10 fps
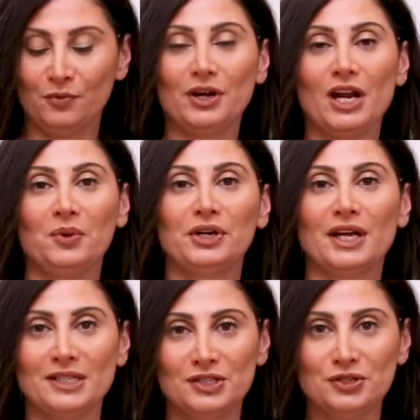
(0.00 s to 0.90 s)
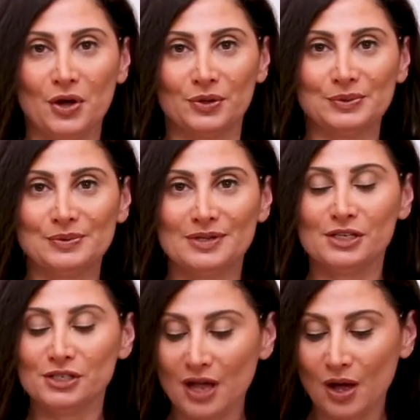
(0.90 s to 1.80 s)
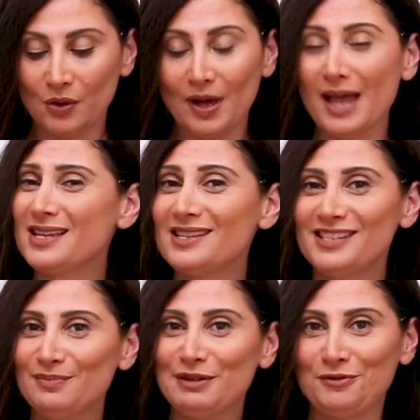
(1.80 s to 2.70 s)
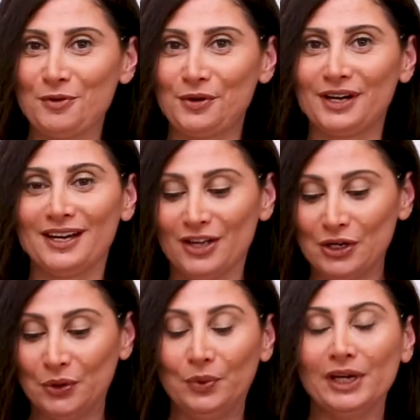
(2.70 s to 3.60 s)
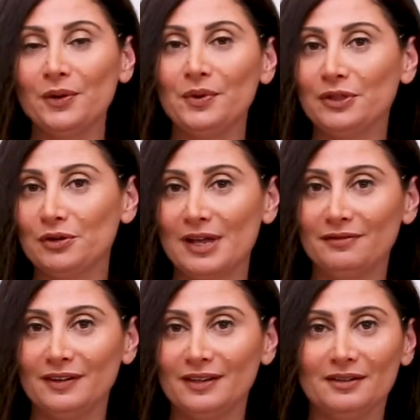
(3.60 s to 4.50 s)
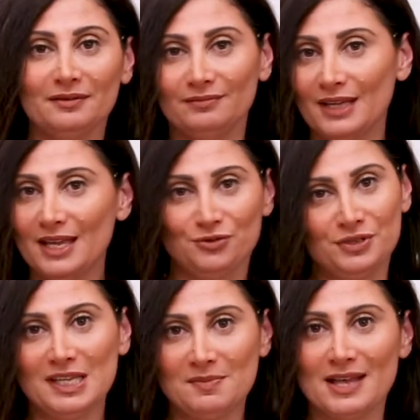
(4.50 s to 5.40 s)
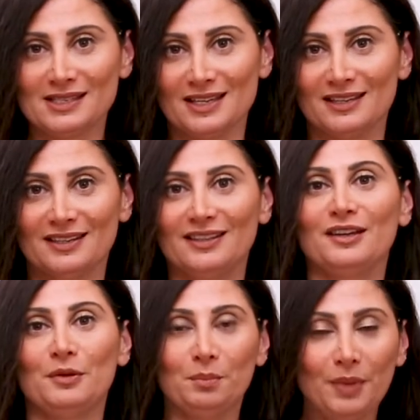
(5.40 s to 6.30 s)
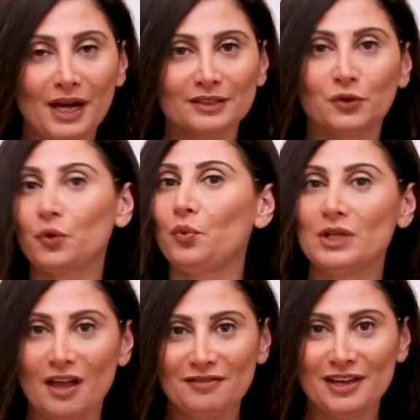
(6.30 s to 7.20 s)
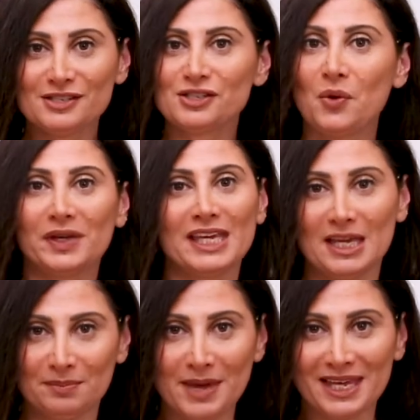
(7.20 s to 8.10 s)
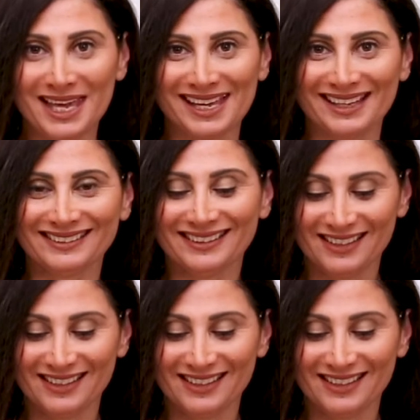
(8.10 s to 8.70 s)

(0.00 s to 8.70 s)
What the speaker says: We're gonna work on the dough. So as I said before, working with kunafa is really messy, but we love it, so we keep baking it.